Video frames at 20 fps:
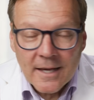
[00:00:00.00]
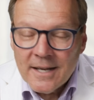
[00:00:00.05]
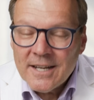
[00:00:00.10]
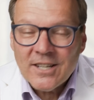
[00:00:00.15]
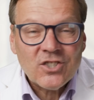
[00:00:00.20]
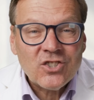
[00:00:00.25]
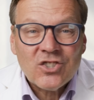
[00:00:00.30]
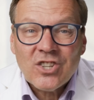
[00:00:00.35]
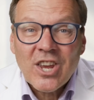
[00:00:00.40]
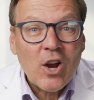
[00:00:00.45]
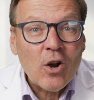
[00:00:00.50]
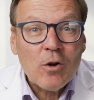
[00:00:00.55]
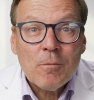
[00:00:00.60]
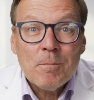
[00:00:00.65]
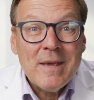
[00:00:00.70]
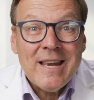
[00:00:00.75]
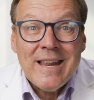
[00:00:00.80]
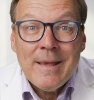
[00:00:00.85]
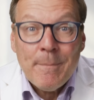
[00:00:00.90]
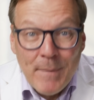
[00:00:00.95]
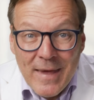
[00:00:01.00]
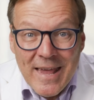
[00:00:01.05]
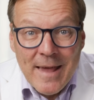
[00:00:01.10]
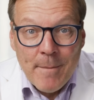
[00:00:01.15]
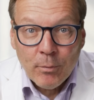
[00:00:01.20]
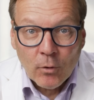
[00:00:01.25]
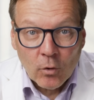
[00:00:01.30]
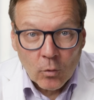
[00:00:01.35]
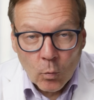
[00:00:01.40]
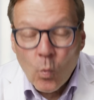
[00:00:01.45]
and it scared many
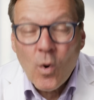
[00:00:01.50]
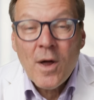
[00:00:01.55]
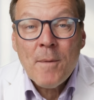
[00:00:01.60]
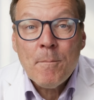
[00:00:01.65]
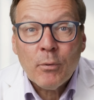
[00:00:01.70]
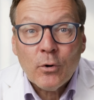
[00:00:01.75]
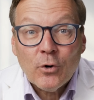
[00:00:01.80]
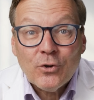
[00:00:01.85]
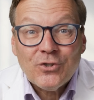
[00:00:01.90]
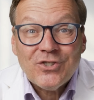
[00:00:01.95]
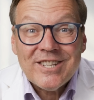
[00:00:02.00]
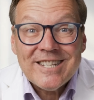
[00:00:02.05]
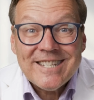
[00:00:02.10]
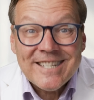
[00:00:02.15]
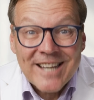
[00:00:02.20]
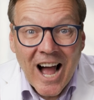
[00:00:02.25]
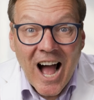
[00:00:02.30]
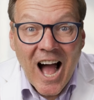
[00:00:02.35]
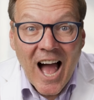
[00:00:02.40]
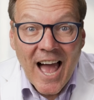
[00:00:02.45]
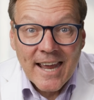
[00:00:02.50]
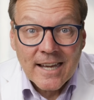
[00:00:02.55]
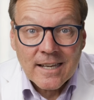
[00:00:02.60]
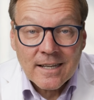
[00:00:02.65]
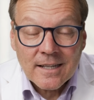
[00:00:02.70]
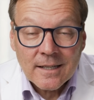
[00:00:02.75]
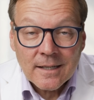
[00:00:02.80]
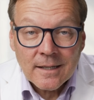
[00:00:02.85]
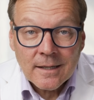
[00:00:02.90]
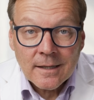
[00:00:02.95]
people. One person died.
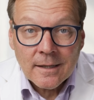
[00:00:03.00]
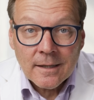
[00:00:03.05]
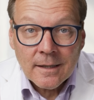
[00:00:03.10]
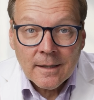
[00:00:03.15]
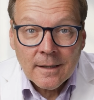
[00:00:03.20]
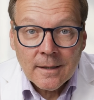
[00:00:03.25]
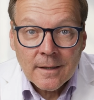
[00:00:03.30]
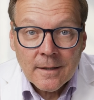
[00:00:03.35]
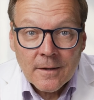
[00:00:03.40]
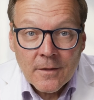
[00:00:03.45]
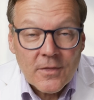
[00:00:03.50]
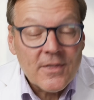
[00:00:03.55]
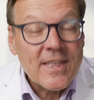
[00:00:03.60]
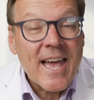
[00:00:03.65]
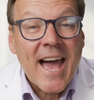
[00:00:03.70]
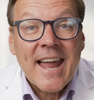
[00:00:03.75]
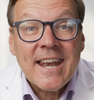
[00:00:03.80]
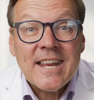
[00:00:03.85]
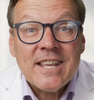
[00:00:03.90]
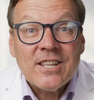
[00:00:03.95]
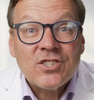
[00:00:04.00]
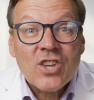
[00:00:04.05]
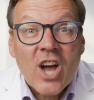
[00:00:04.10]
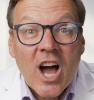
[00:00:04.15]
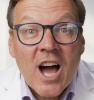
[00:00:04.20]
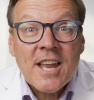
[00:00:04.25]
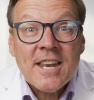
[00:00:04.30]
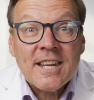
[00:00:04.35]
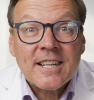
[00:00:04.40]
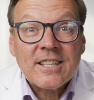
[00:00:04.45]
That is
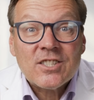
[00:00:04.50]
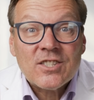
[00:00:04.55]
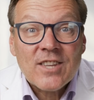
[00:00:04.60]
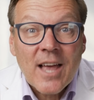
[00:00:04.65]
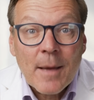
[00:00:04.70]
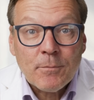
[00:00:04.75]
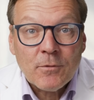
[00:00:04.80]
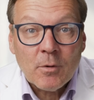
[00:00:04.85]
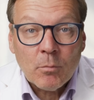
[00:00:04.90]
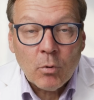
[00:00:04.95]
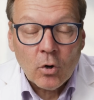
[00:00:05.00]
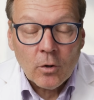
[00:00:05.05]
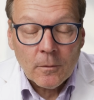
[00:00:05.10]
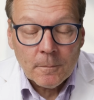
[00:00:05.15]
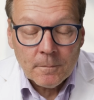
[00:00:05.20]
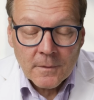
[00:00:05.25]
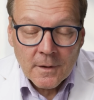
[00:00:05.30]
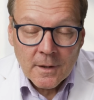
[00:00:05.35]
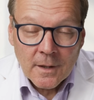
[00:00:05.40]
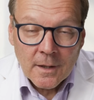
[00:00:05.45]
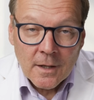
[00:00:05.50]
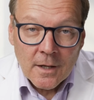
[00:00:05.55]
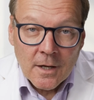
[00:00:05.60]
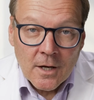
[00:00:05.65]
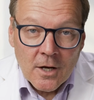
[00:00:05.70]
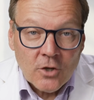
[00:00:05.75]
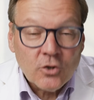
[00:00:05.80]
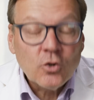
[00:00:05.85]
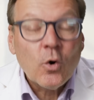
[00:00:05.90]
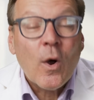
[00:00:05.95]
unacceptable.
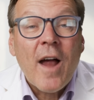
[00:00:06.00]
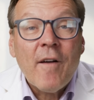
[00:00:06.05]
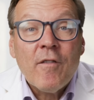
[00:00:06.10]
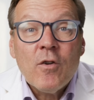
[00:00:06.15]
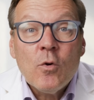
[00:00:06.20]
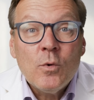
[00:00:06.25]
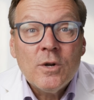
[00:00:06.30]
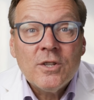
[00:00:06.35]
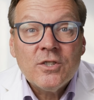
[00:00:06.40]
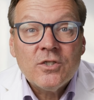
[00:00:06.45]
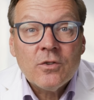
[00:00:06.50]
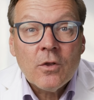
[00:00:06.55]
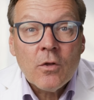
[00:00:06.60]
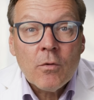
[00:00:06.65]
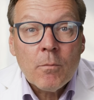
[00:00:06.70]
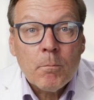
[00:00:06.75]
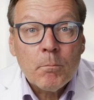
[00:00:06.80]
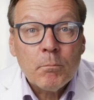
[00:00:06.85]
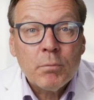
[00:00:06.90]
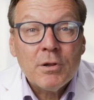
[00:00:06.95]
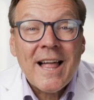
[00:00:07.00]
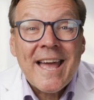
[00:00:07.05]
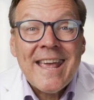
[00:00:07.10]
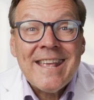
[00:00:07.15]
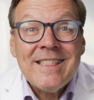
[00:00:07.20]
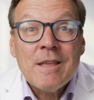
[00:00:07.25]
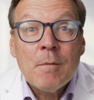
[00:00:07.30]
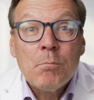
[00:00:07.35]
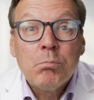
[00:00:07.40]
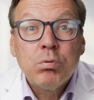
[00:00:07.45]
So everyone's
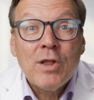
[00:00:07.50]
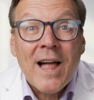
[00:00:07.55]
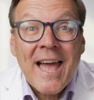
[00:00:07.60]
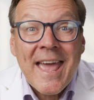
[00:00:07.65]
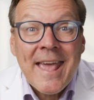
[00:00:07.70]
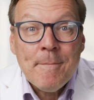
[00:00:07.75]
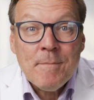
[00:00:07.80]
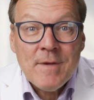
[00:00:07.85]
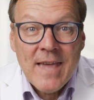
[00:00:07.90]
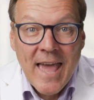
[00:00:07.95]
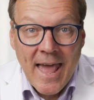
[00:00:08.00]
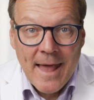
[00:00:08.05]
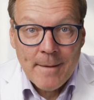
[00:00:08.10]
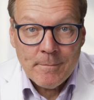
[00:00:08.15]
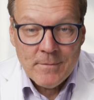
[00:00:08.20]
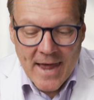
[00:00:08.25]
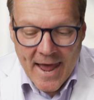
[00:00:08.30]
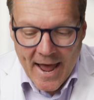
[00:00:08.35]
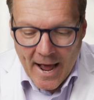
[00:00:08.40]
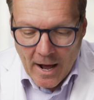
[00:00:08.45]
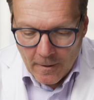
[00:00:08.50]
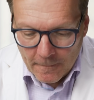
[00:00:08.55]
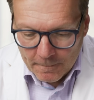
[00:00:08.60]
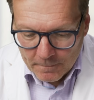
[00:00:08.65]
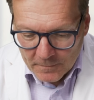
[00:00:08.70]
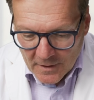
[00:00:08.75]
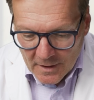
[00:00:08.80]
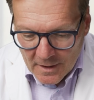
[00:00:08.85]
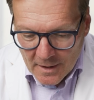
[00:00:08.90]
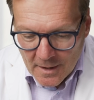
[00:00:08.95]
playing the blame game now.
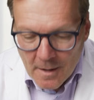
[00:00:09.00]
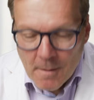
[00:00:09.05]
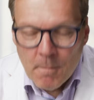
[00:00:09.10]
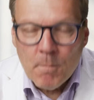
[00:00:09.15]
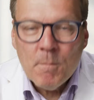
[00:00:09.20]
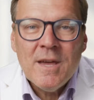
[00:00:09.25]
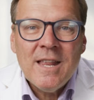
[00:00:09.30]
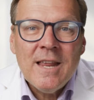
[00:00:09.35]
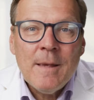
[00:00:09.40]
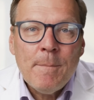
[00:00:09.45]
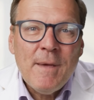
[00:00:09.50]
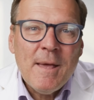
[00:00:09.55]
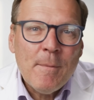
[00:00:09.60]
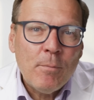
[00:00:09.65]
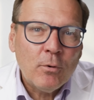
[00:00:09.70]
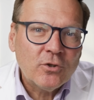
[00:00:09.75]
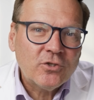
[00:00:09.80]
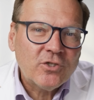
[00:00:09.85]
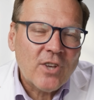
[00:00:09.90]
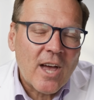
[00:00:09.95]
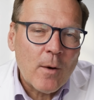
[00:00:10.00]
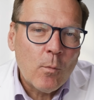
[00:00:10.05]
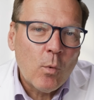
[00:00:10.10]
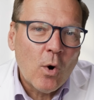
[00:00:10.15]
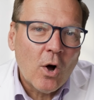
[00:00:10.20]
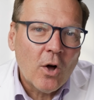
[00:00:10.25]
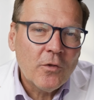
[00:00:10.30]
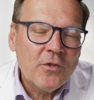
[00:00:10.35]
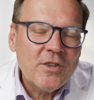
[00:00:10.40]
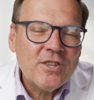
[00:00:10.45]
Many people say,
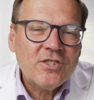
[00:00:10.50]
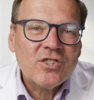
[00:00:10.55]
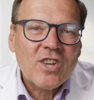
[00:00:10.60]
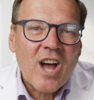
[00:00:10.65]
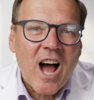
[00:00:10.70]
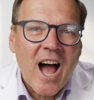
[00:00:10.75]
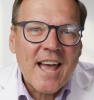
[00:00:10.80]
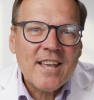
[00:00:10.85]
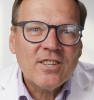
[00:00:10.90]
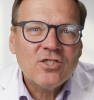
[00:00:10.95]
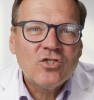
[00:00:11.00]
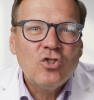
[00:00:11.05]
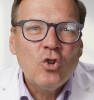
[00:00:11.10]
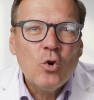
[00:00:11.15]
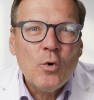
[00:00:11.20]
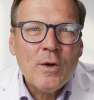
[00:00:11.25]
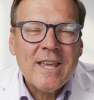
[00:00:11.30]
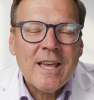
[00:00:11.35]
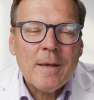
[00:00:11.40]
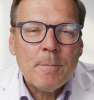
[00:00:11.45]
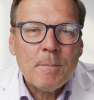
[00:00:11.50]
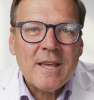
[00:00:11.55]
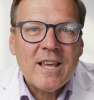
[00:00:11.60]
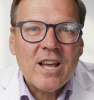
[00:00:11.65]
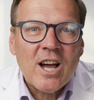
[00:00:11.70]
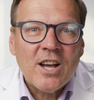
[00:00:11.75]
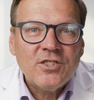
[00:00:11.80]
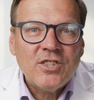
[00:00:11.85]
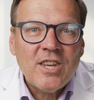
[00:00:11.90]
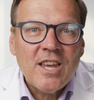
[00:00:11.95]
well, this guy is doing it
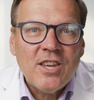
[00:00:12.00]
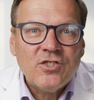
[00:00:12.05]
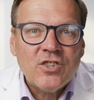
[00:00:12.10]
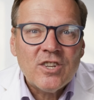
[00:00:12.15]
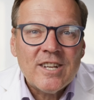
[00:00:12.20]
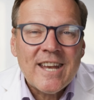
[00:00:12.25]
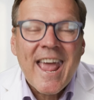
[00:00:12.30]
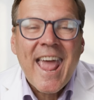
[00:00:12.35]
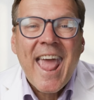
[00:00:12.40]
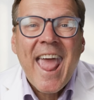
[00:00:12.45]
because he's an